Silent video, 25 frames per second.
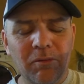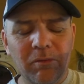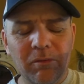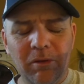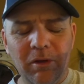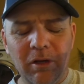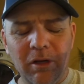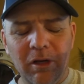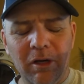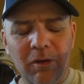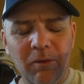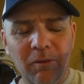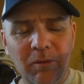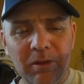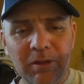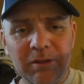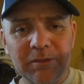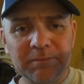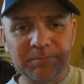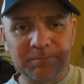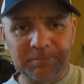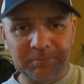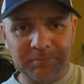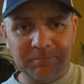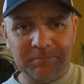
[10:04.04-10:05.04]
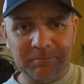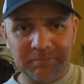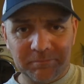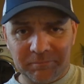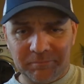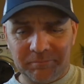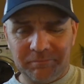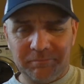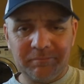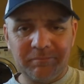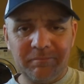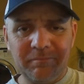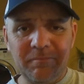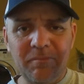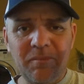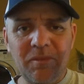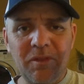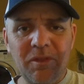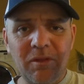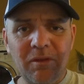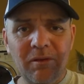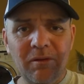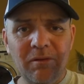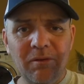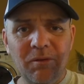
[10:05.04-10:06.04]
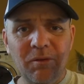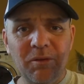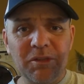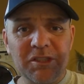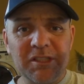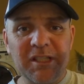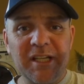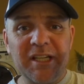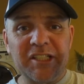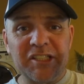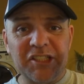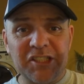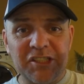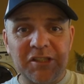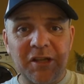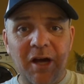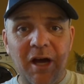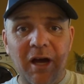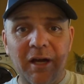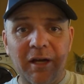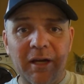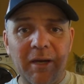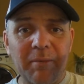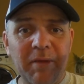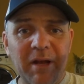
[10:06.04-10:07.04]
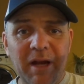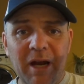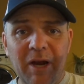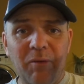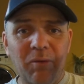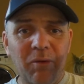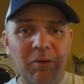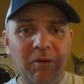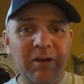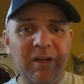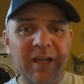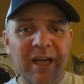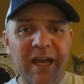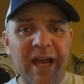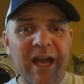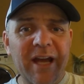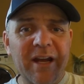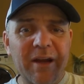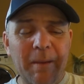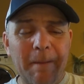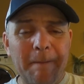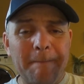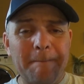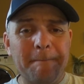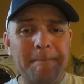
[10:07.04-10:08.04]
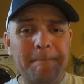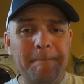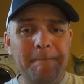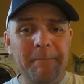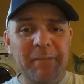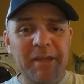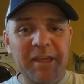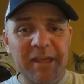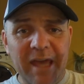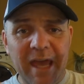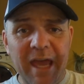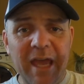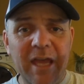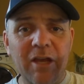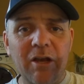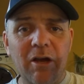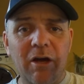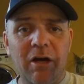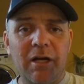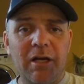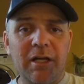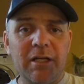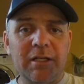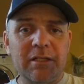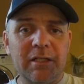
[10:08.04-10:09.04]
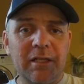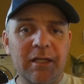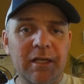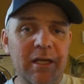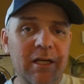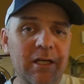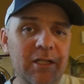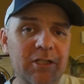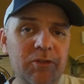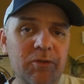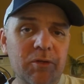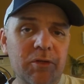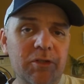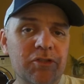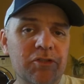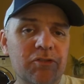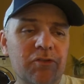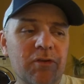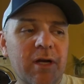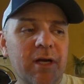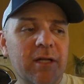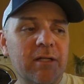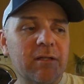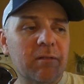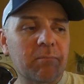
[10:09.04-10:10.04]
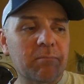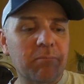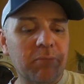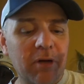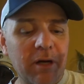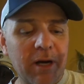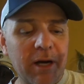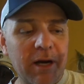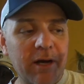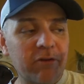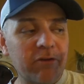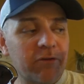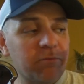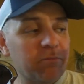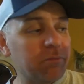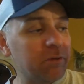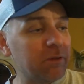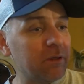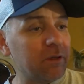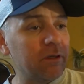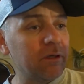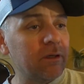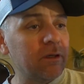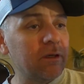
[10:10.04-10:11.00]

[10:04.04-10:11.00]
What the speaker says: what was like stuck. I mean, I really had to yank on it to get it to extract the brass. But